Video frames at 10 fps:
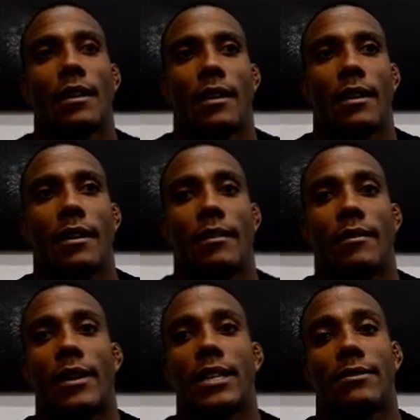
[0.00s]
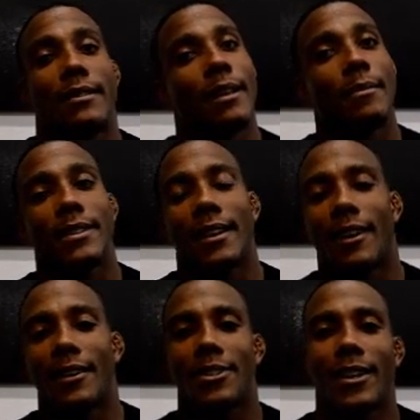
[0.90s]
And advice for them is get
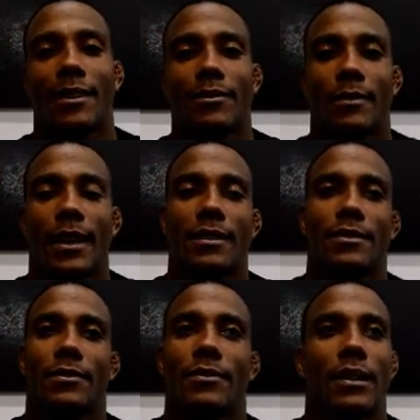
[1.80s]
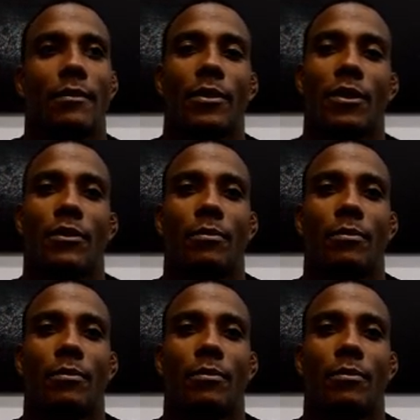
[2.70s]
out and travel, man. It's a beautiful